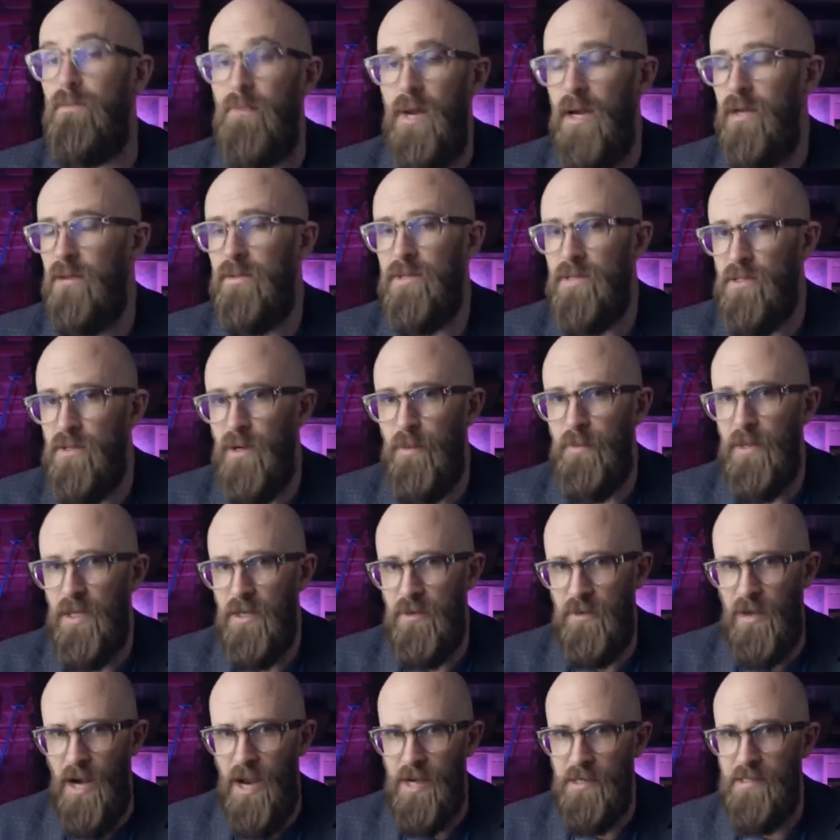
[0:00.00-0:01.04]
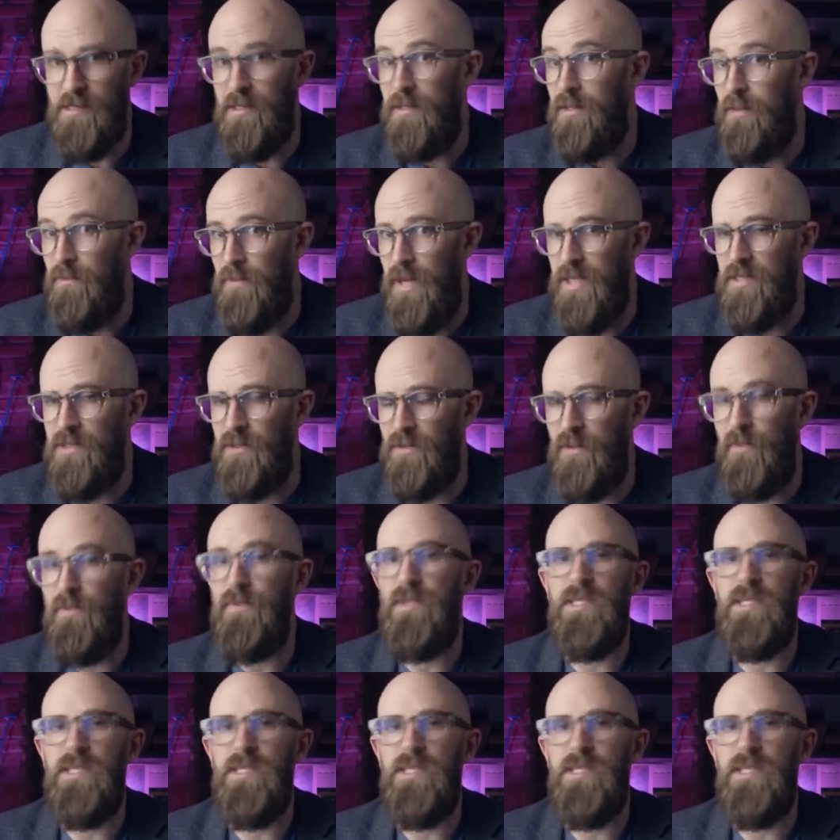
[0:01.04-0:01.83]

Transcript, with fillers: microscopic cracks in the metal.